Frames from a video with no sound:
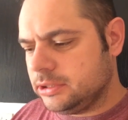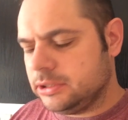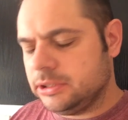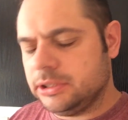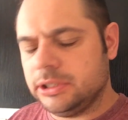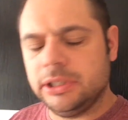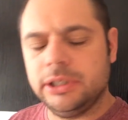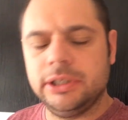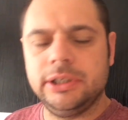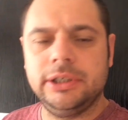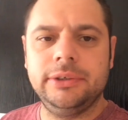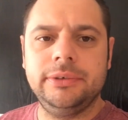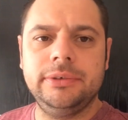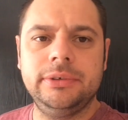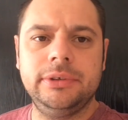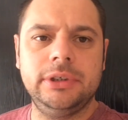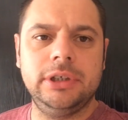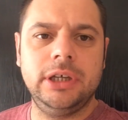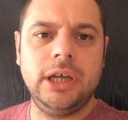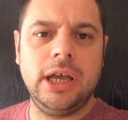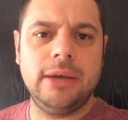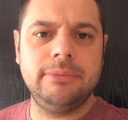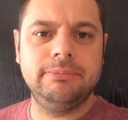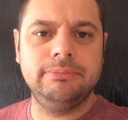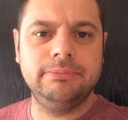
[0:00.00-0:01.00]
So,
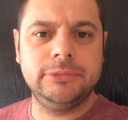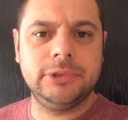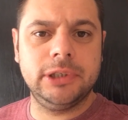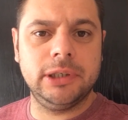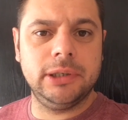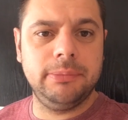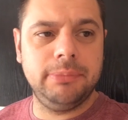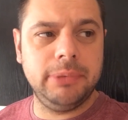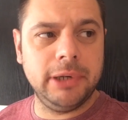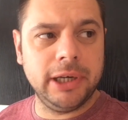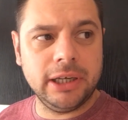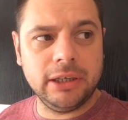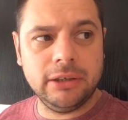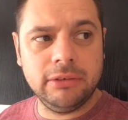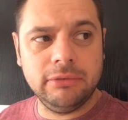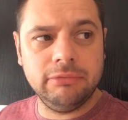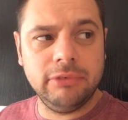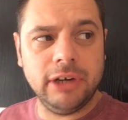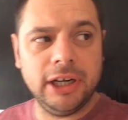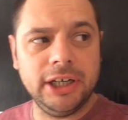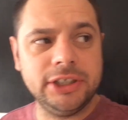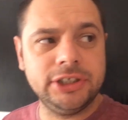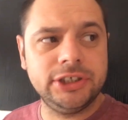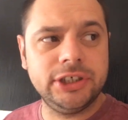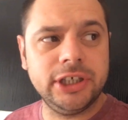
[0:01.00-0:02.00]
to bring
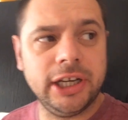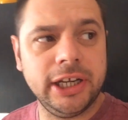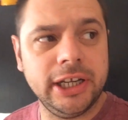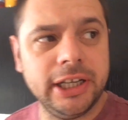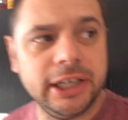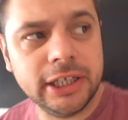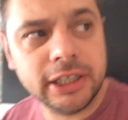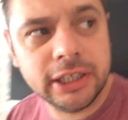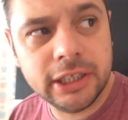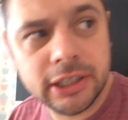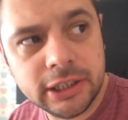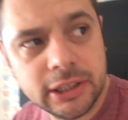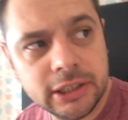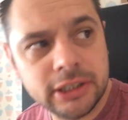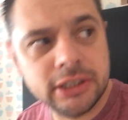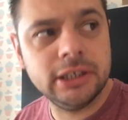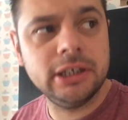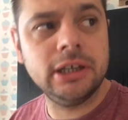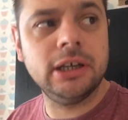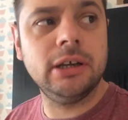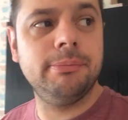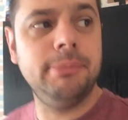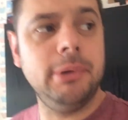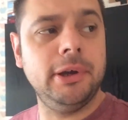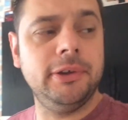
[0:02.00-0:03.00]
Rach a
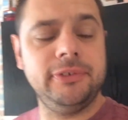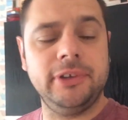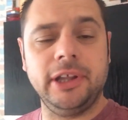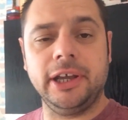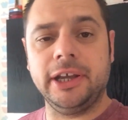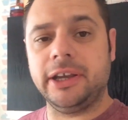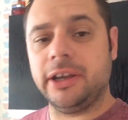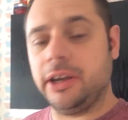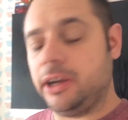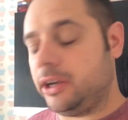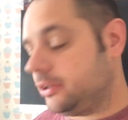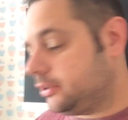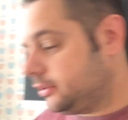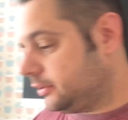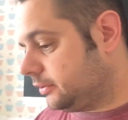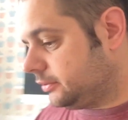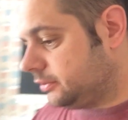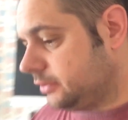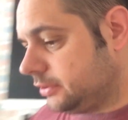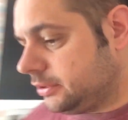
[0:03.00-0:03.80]
birthday card.